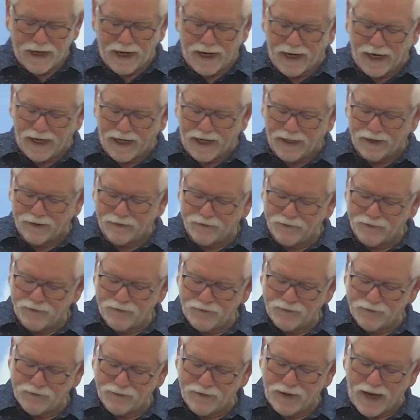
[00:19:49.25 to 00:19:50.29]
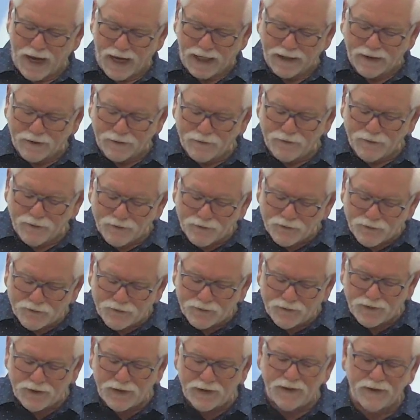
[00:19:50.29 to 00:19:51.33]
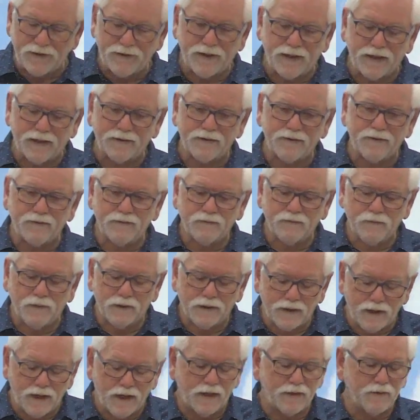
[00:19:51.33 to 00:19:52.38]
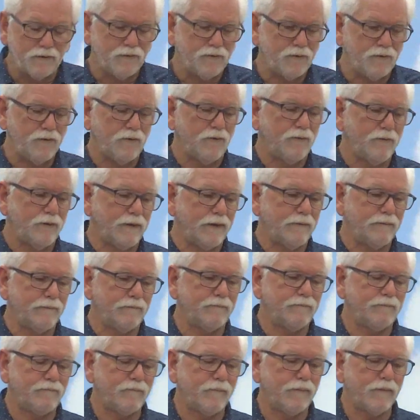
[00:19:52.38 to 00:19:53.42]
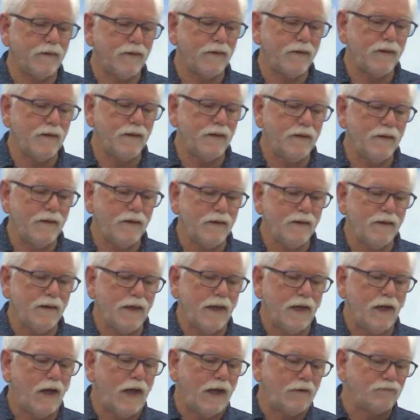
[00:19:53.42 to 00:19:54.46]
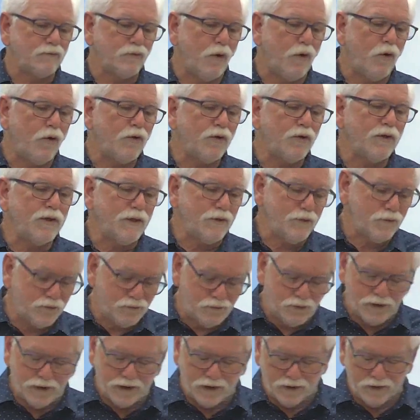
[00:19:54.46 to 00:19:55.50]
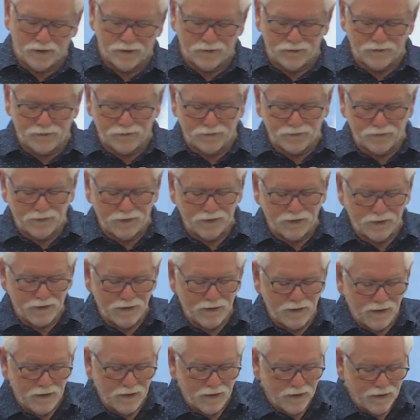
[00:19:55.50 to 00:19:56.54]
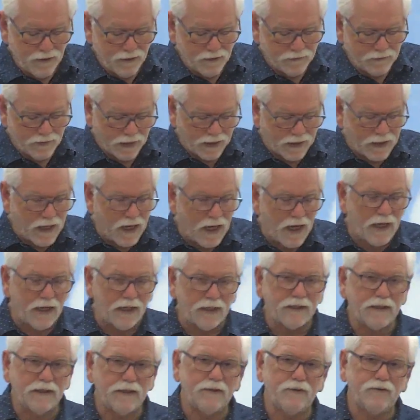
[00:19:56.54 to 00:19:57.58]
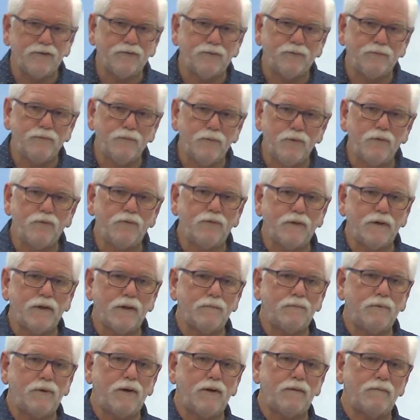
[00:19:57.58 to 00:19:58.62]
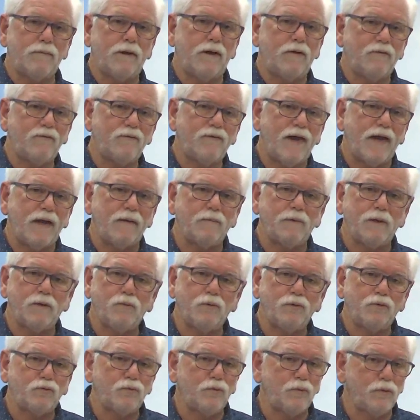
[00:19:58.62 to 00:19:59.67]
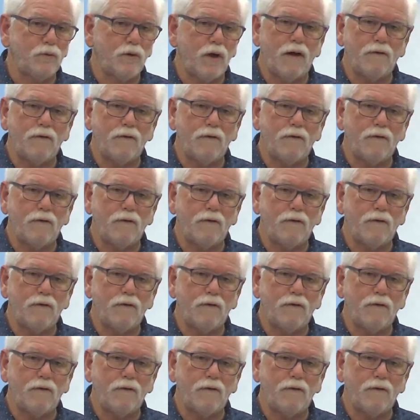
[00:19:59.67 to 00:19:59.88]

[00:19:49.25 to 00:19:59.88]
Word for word: And I could just see that what God is doing. After all these years, that God is moving upon my family, which will